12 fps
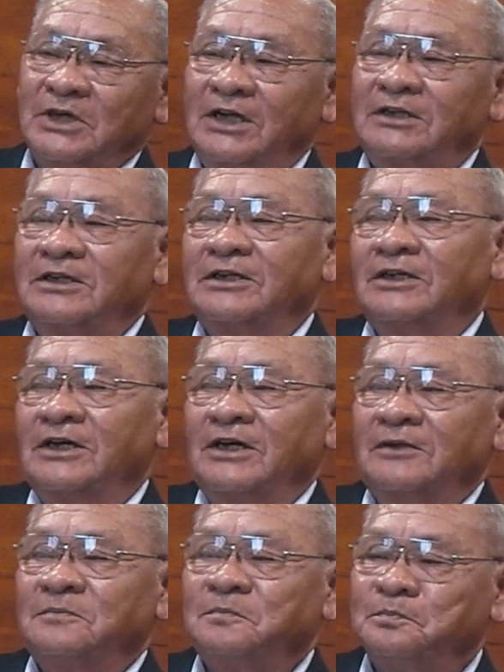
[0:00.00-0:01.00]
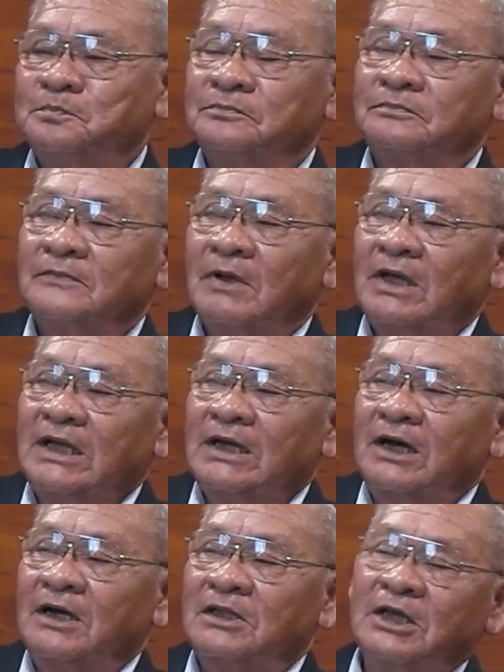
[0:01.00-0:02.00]
but
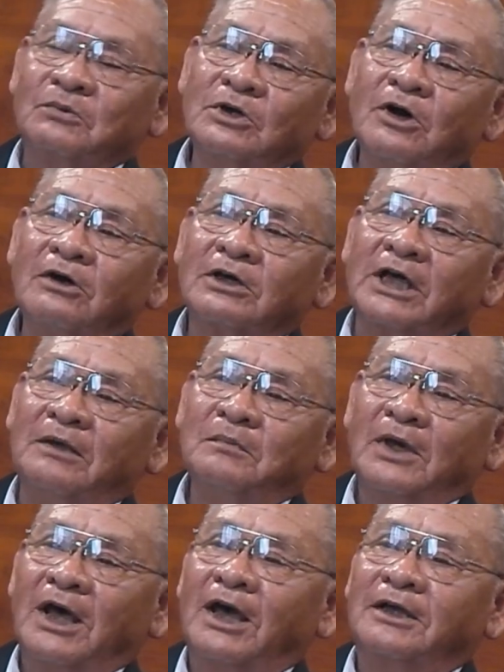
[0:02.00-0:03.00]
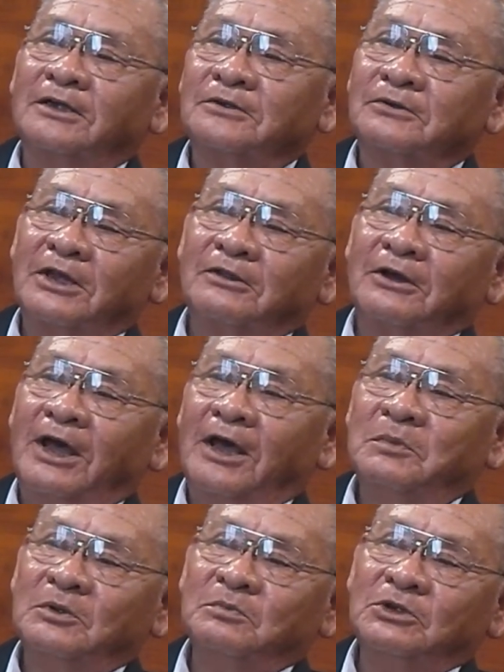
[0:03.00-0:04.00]
I think we all came back rather
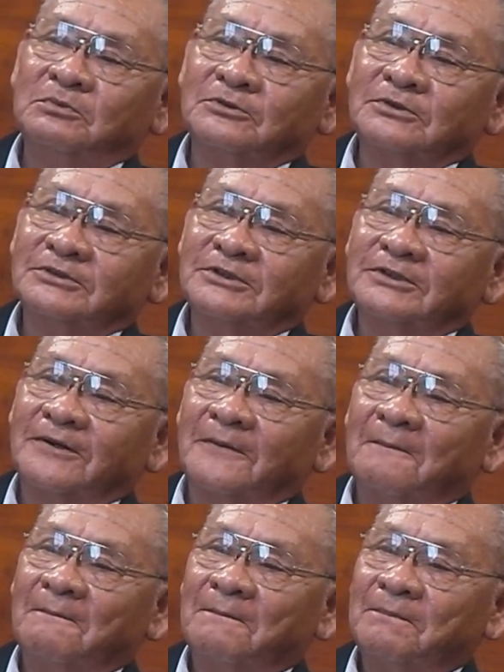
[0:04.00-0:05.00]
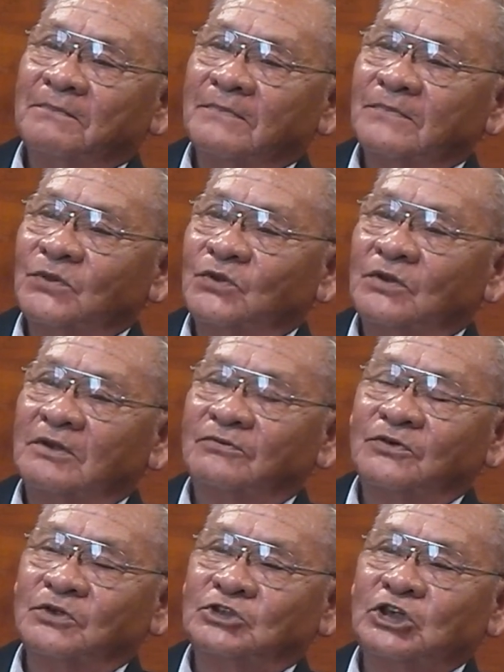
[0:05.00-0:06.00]
happy people, you know,
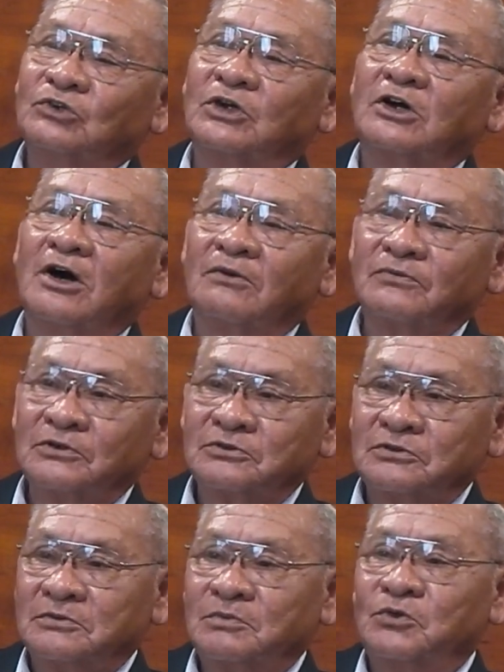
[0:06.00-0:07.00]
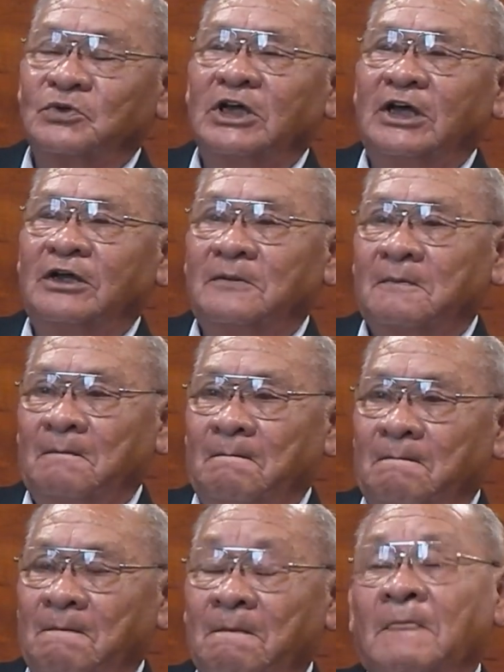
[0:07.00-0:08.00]
for general conference. Okay
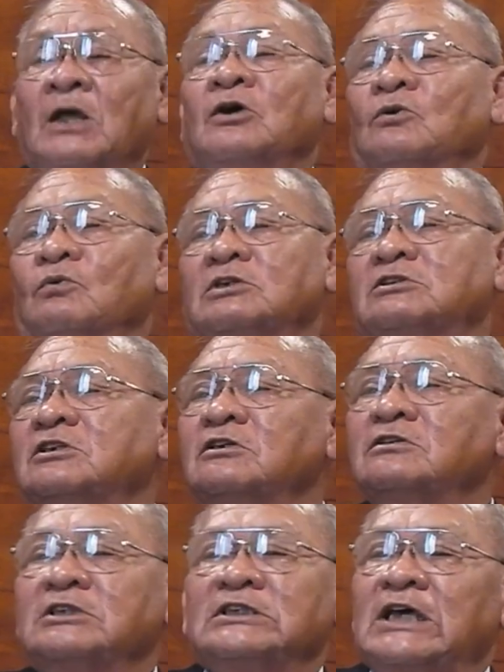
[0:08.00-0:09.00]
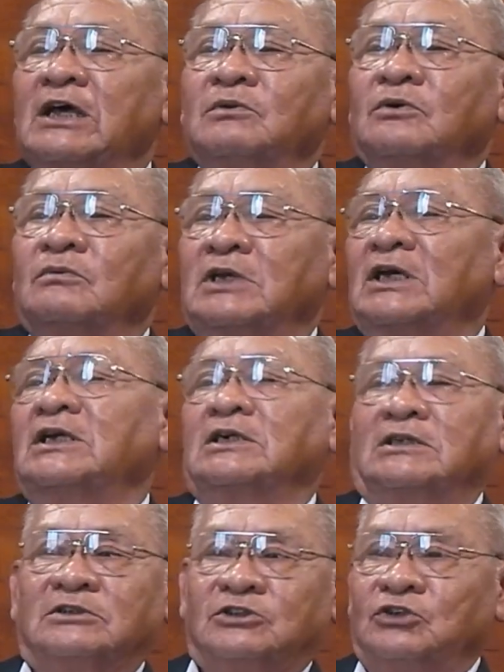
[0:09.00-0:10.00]
we still didn't have no
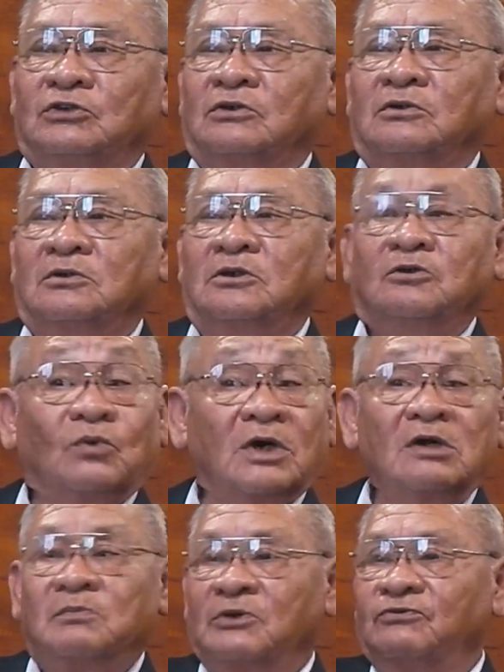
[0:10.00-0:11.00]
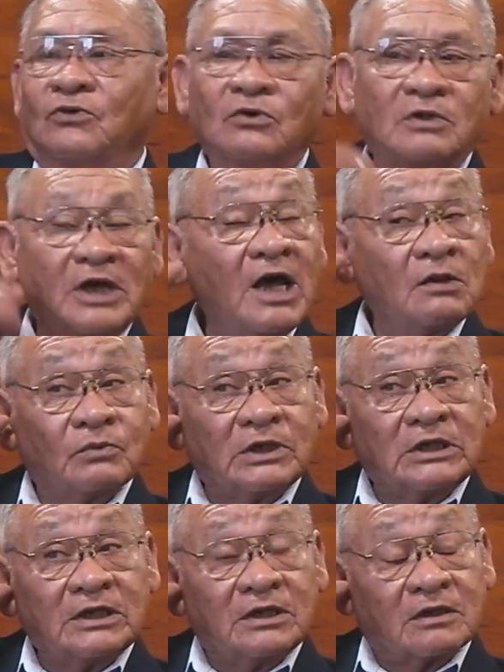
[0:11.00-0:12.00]
delegates, you know. Well, before mm-hmm. that,
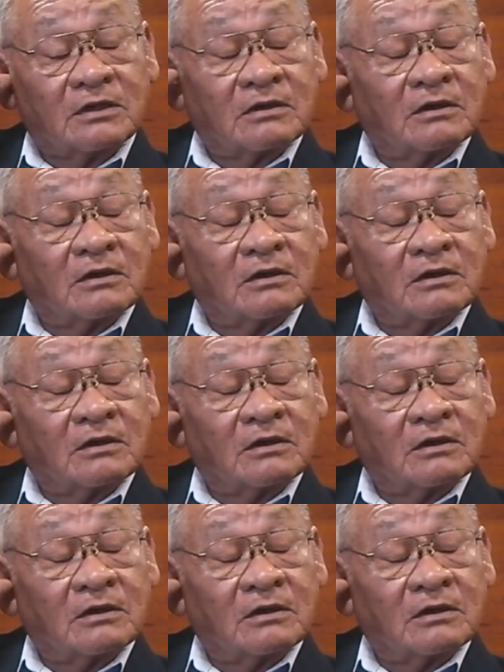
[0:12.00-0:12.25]
we didn't